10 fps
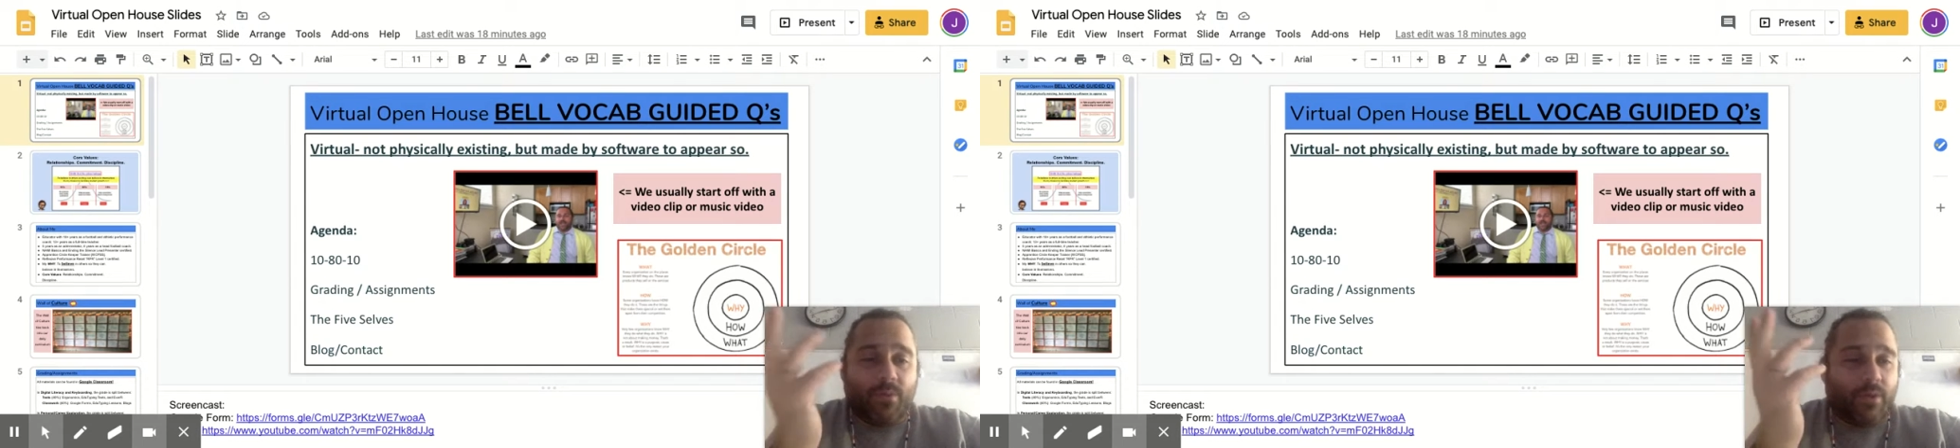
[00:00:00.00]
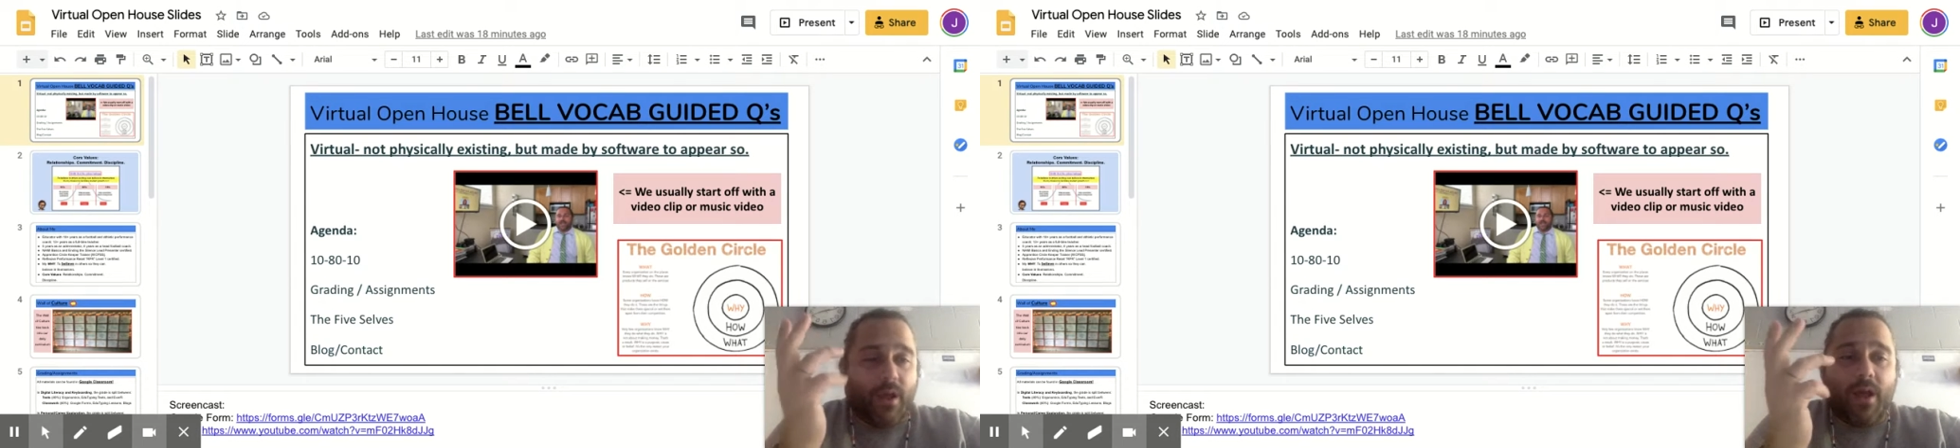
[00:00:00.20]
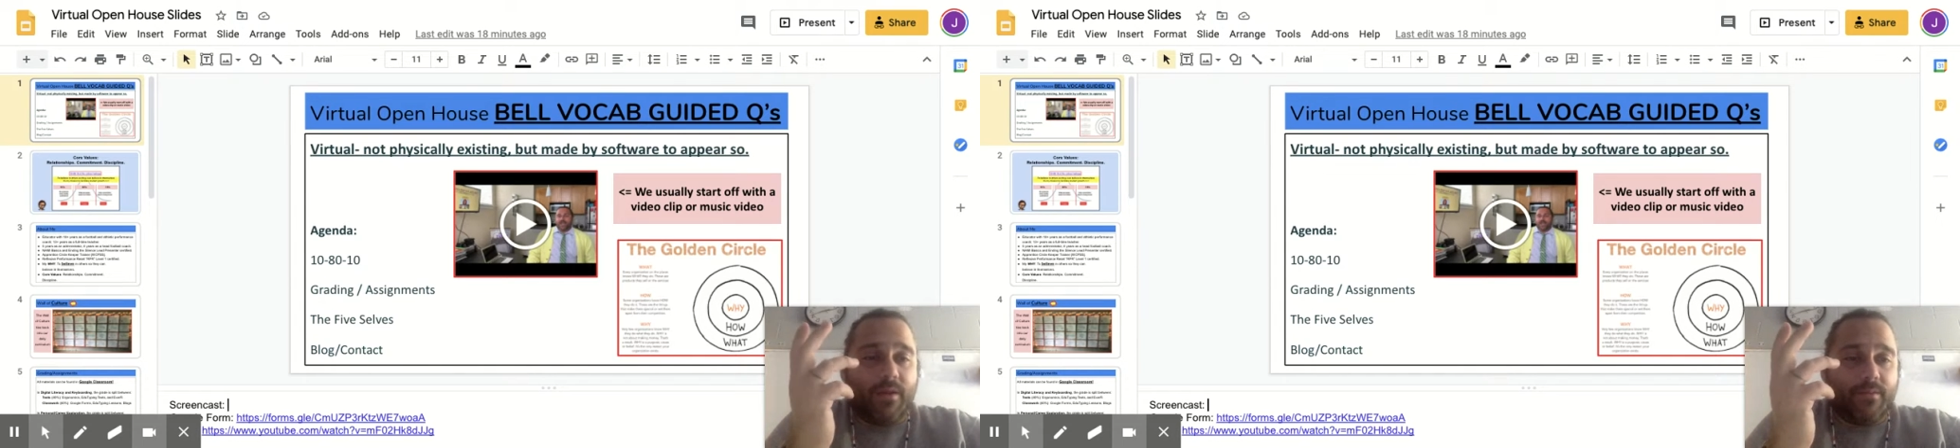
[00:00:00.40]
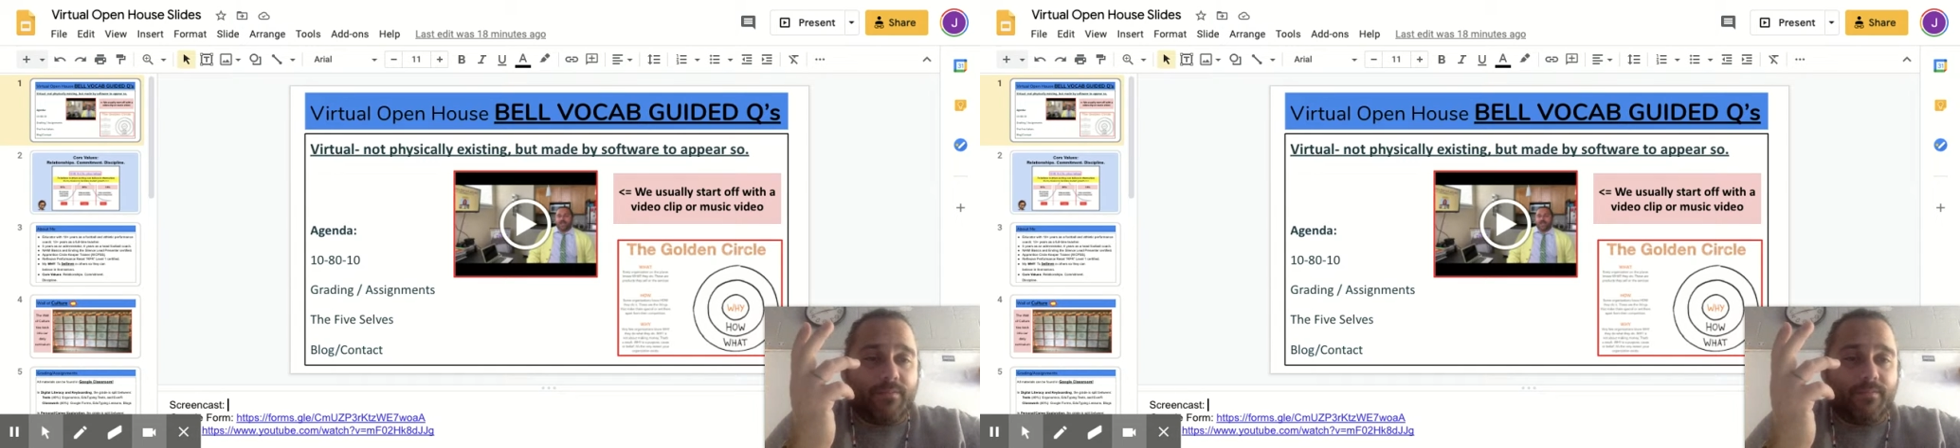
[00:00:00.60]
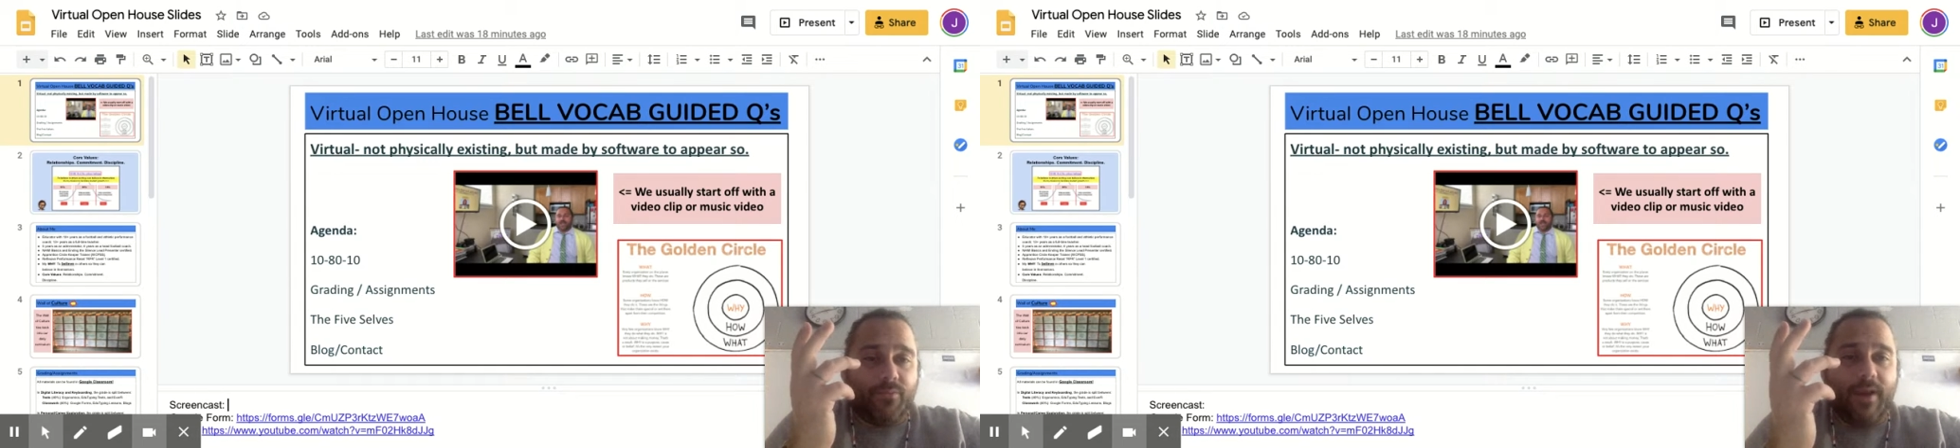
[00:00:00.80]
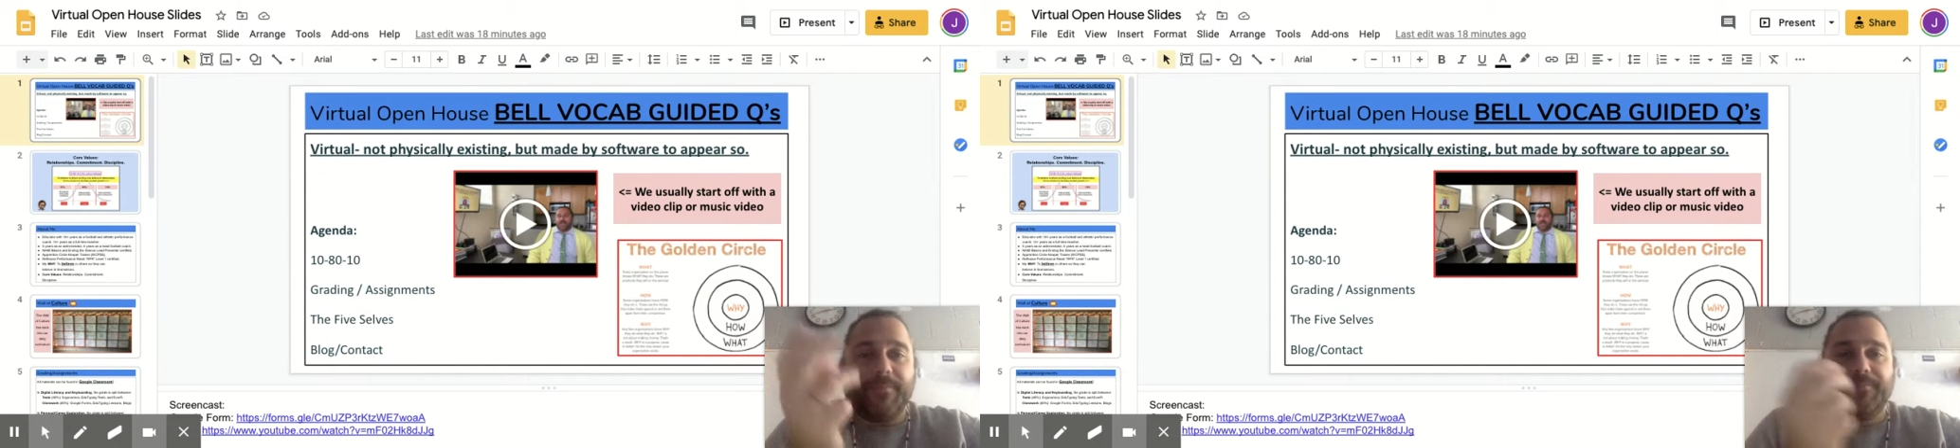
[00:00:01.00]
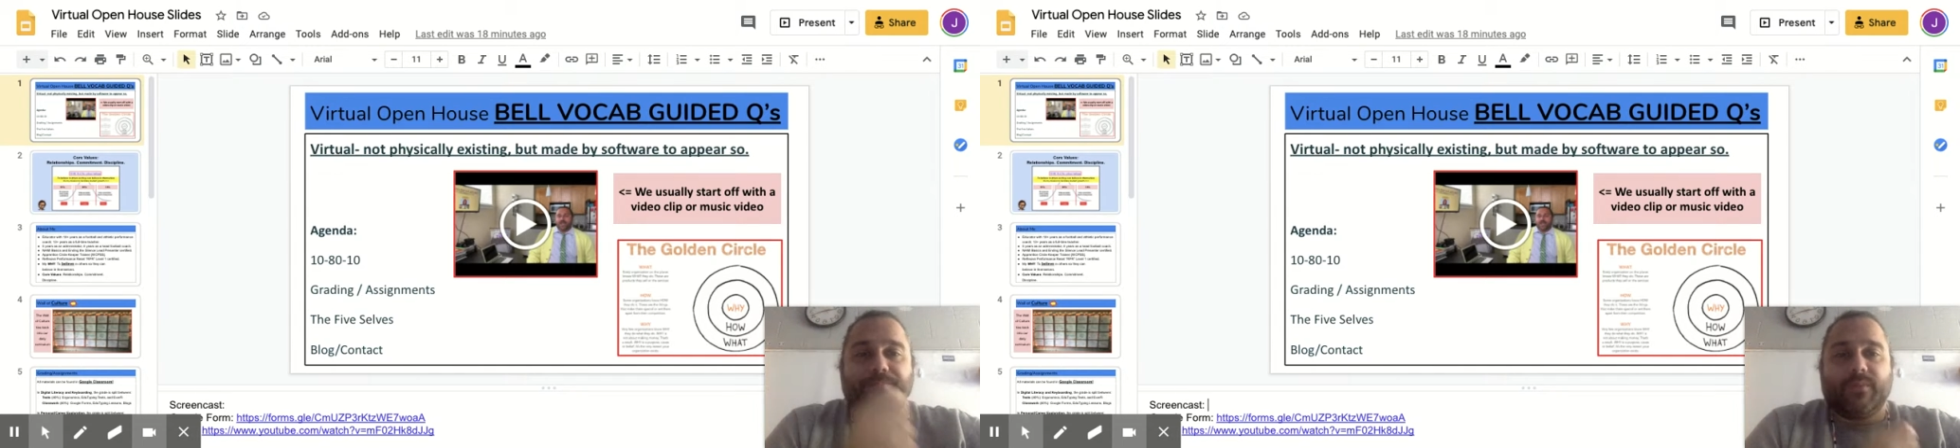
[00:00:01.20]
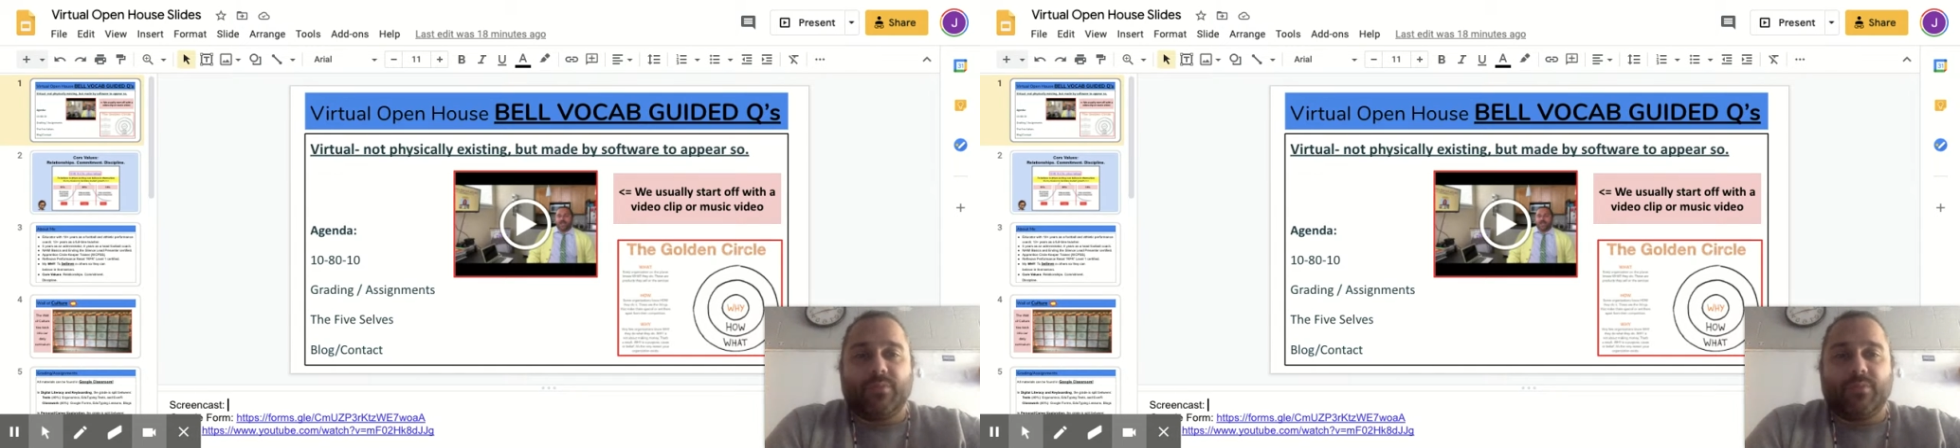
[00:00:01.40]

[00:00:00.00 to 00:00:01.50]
going on, right?